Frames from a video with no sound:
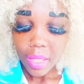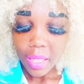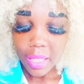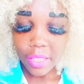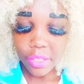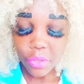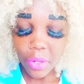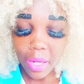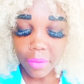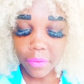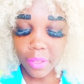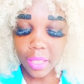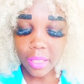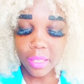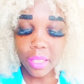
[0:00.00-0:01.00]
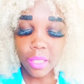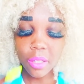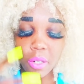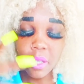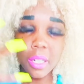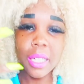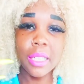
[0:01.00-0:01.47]
And so I feel like there
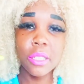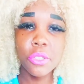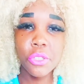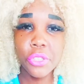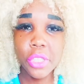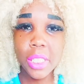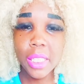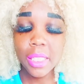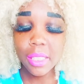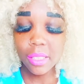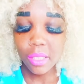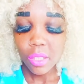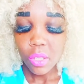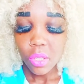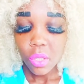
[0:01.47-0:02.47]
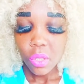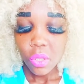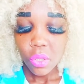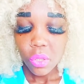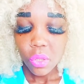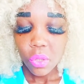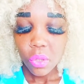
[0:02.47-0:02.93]
are energies
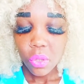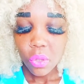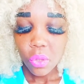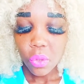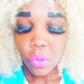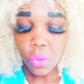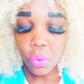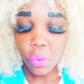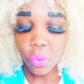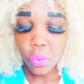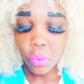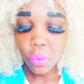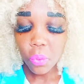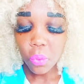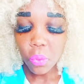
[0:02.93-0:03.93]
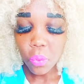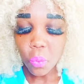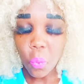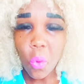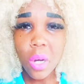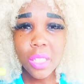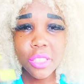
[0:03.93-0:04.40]
who
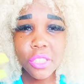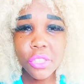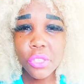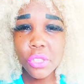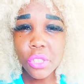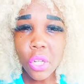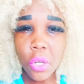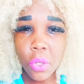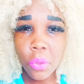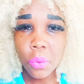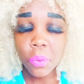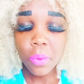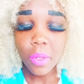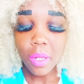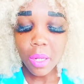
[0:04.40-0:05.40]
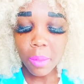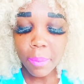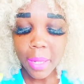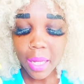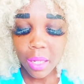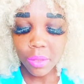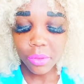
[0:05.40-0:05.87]
want to know
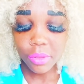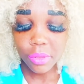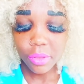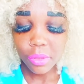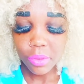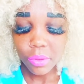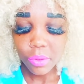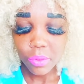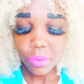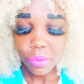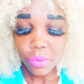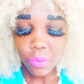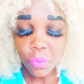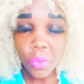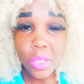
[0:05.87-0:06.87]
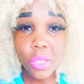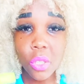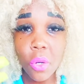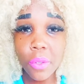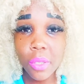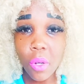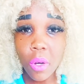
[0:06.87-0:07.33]
about what's
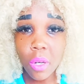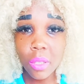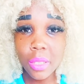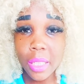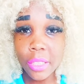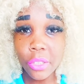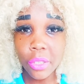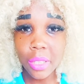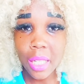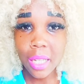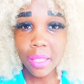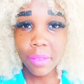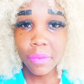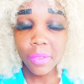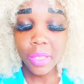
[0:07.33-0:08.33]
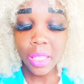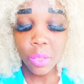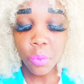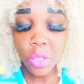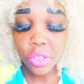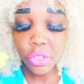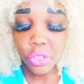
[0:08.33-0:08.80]
going on in your life. They
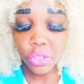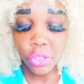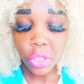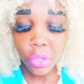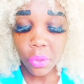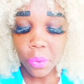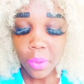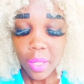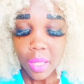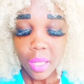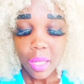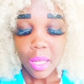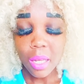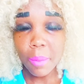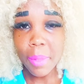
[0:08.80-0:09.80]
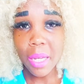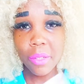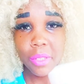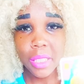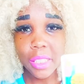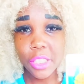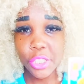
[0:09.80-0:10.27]
want to know about
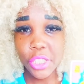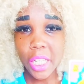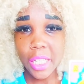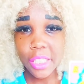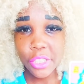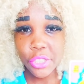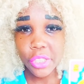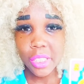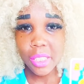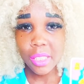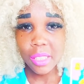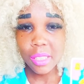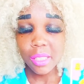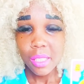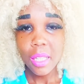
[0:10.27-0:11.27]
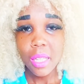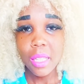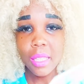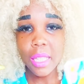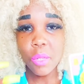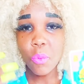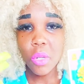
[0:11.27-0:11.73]
these changes.
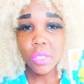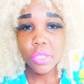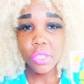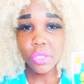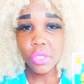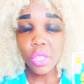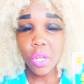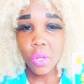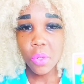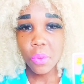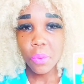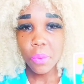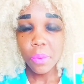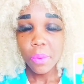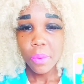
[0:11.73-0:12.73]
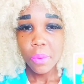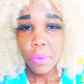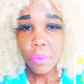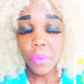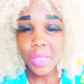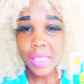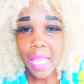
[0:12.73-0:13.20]
They want to know
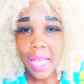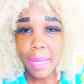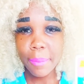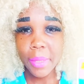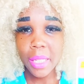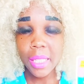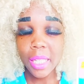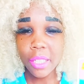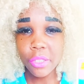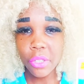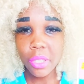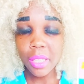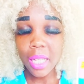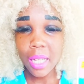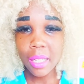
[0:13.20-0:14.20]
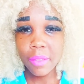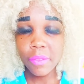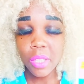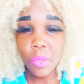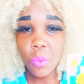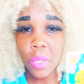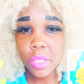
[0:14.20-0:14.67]
what's happening in your life.
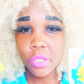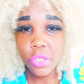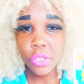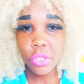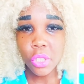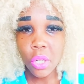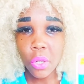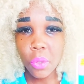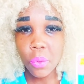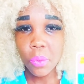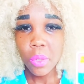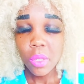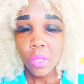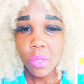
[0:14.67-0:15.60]
They want to know